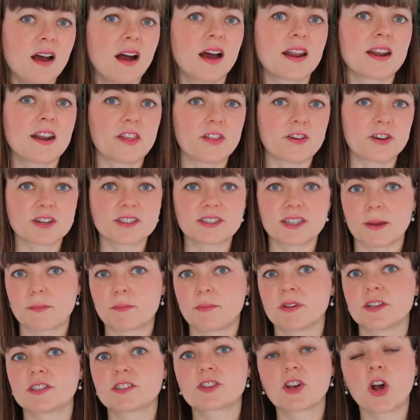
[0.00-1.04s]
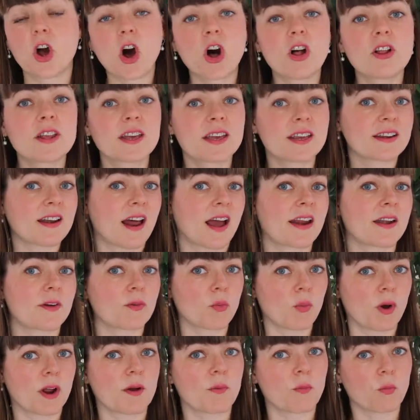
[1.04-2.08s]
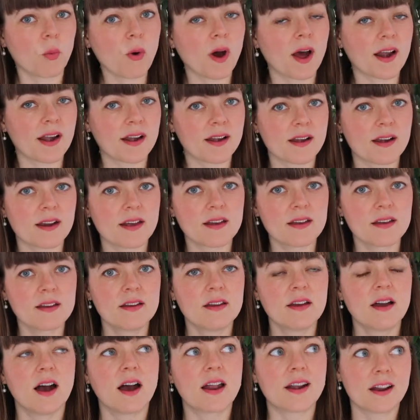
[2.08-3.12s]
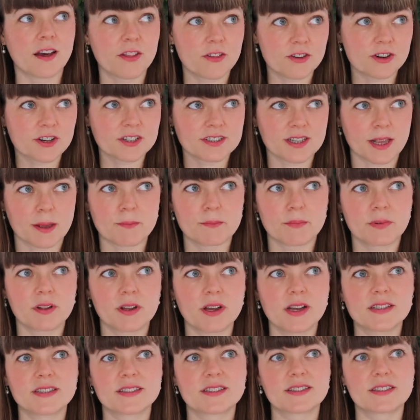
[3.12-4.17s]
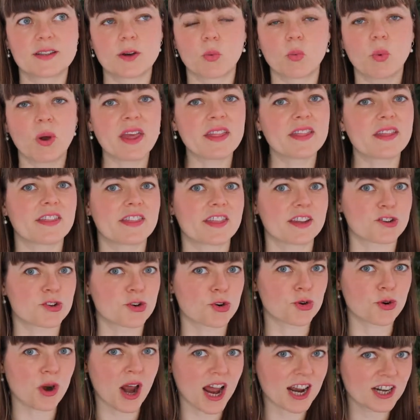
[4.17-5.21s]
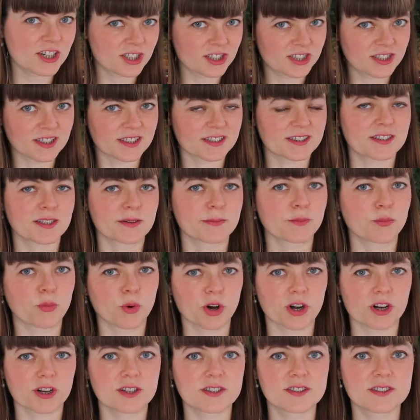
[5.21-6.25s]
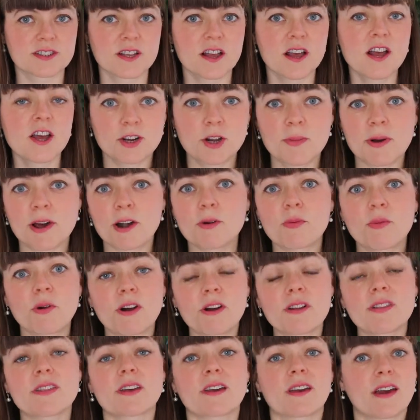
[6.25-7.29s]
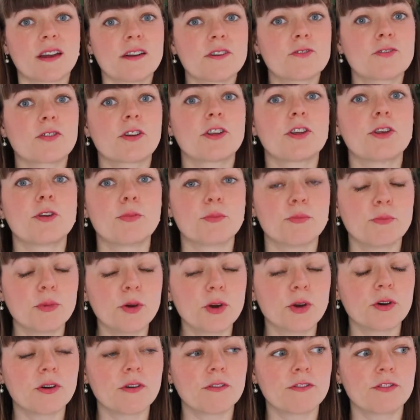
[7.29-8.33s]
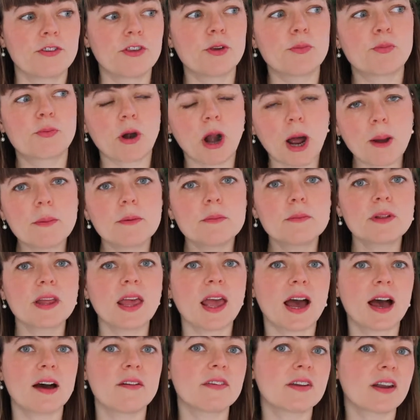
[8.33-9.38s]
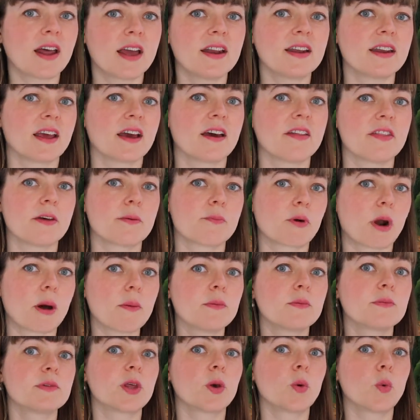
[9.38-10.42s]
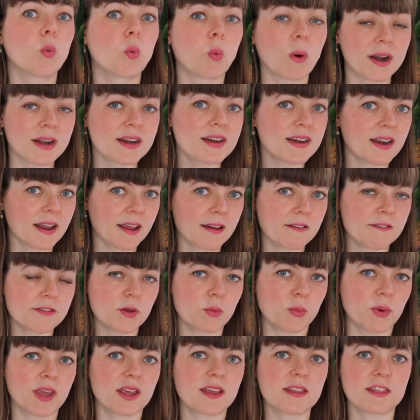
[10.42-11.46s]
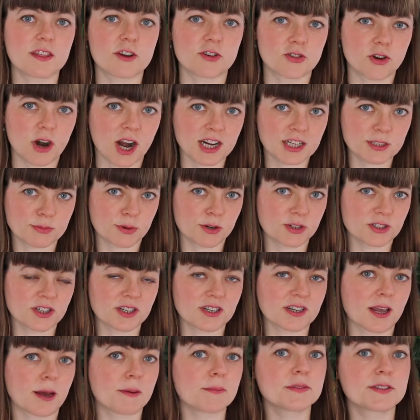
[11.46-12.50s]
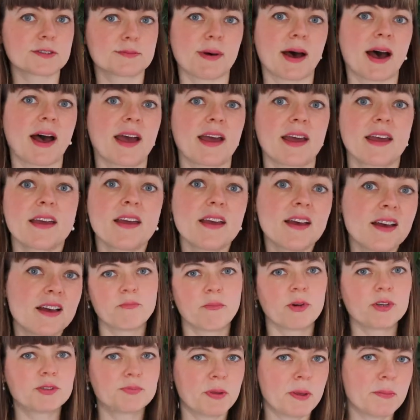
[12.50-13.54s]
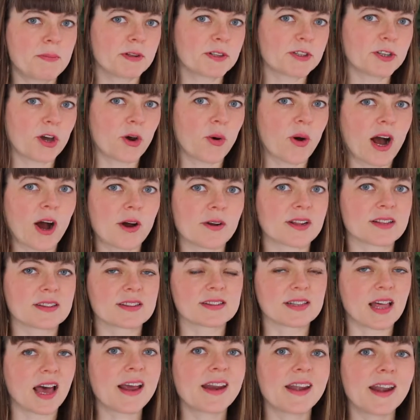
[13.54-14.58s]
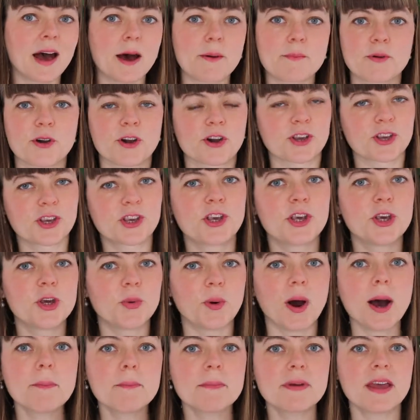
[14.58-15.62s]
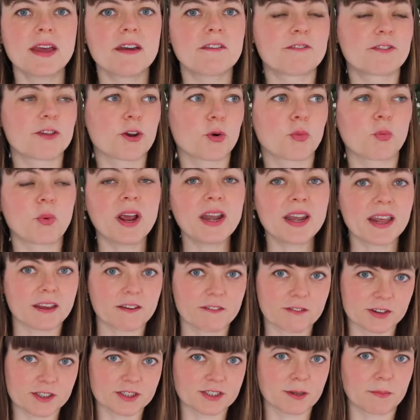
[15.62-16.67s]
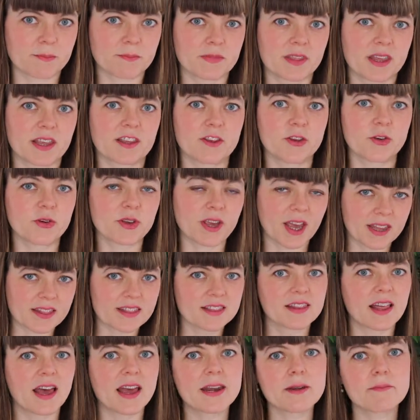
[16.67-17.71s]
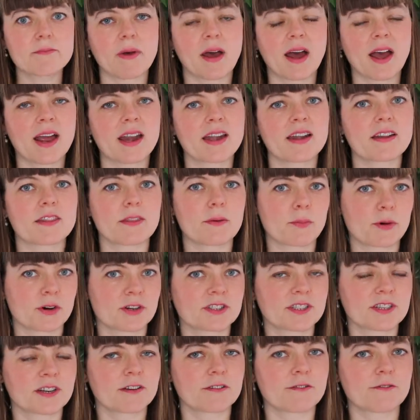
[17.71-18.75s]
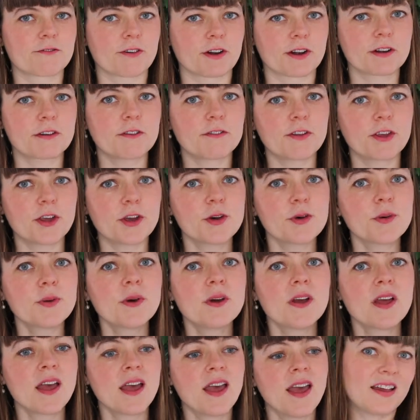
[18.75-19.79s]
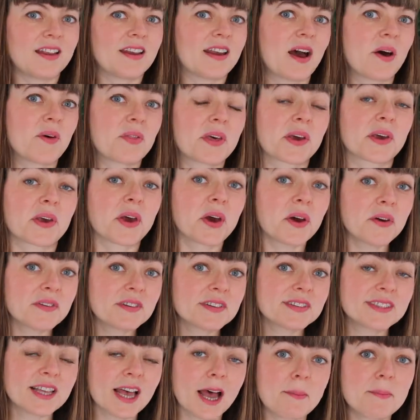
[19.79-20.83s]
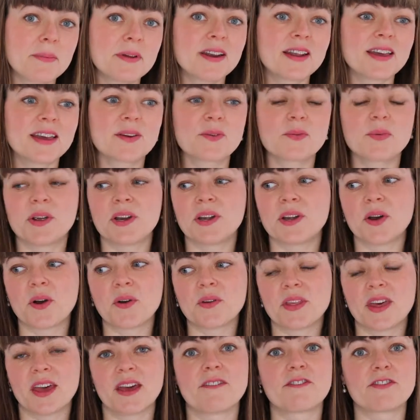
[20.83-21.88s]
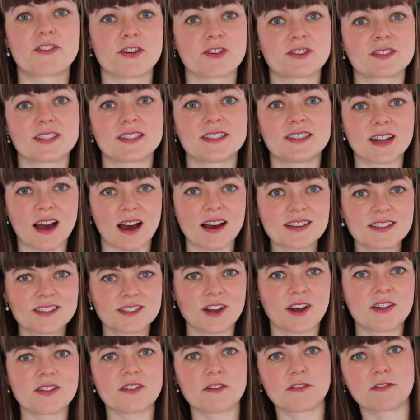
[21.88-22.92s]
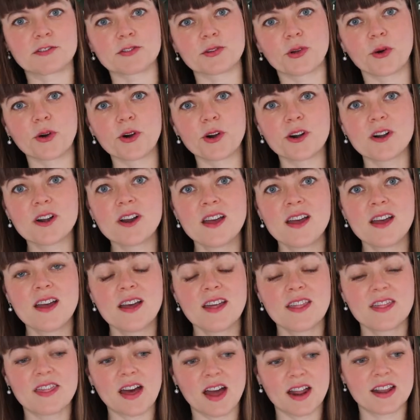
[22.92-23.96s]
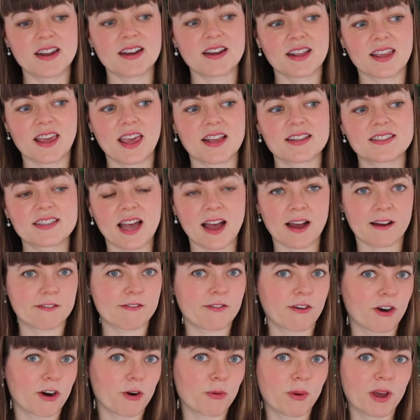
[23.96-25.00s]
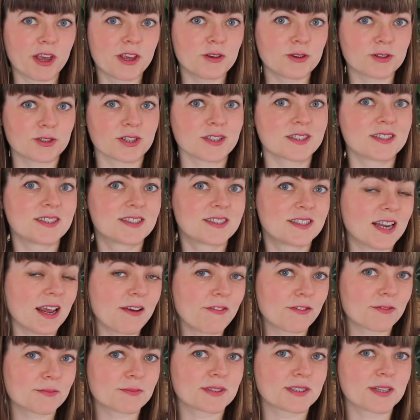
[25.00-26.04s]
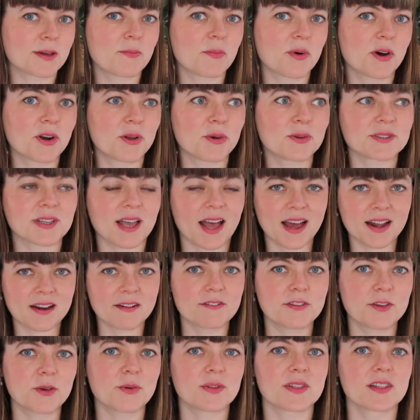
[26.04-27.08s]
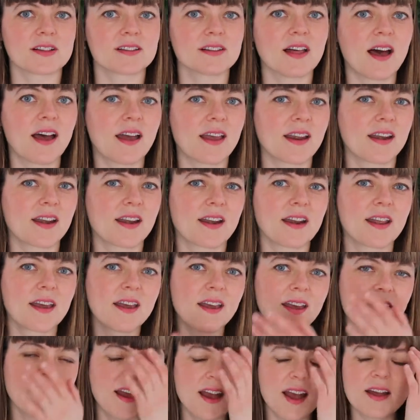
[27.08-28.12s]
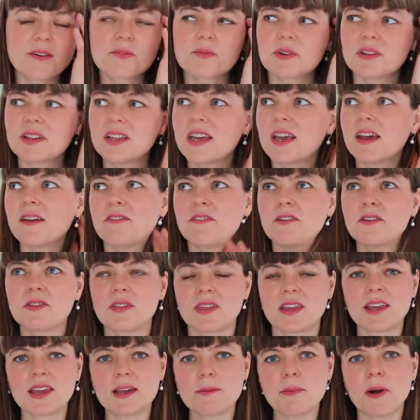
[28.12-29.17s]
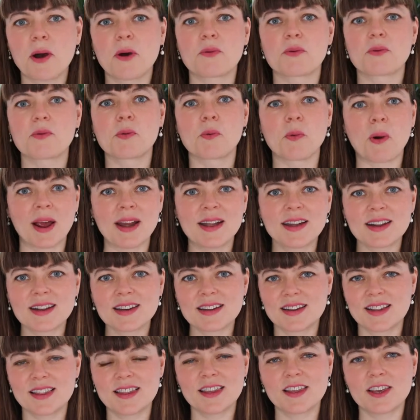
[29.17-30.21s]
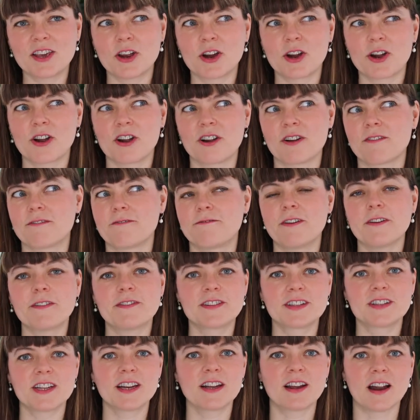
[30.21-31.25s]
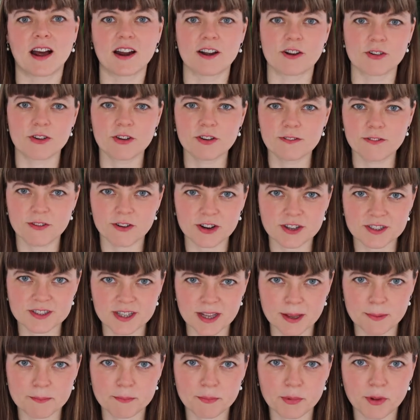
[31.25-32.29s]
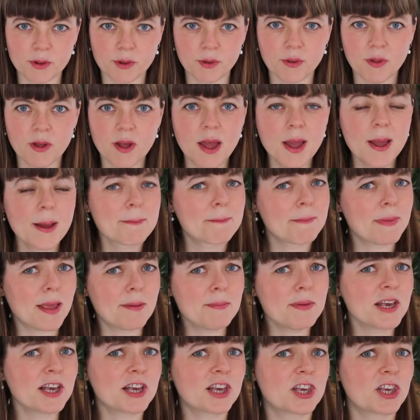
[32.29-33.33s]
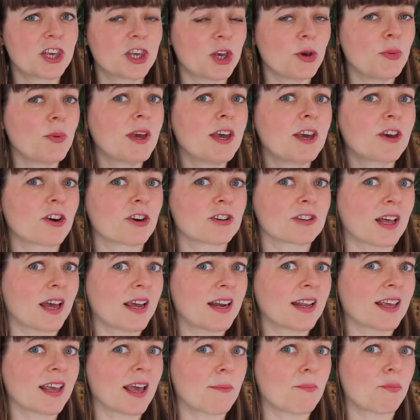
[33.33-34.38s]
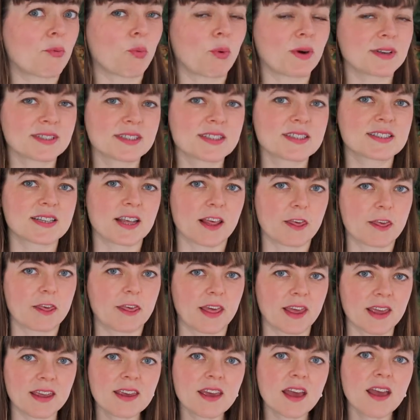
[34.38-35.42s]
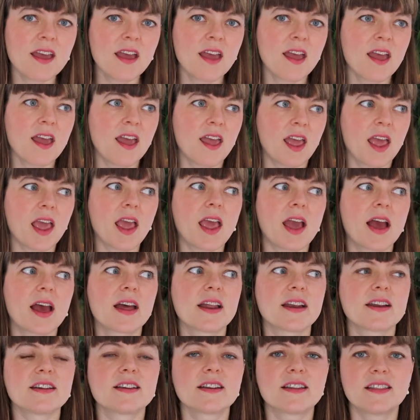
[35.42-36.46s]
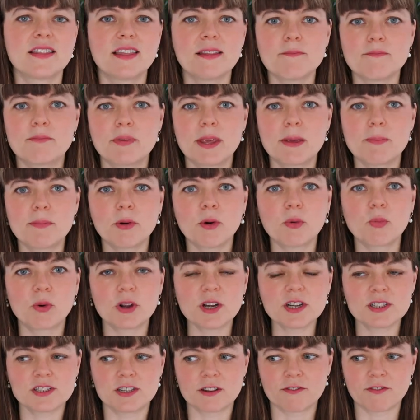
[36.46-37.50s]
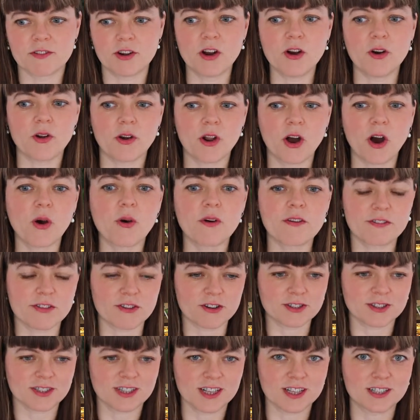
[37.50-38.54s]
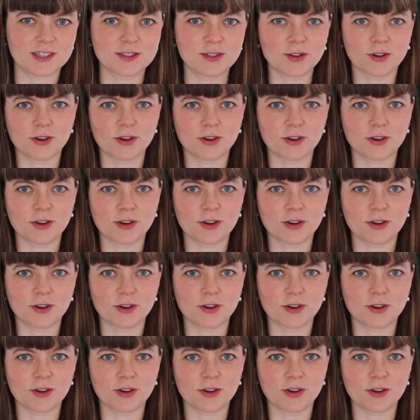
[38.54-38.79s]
Another example is calling 911. Another example is the way that the trash system works. No matter where in the country you move, you probably have an idea that probably one day of the week the trash person comes by. Most people know how to line up or queue up if they're waiting for something. You get in line behind the person in front of you. And now that COVID's happening, we know that if there's dots on the floor, that indicates how far away you should stay from someone who's ahead of you in the line. And really, if you think about rewinding to the year 1500, for example, maybe queuing or lining up wasn't a thing, and people wouldn't have known, oh, if there's these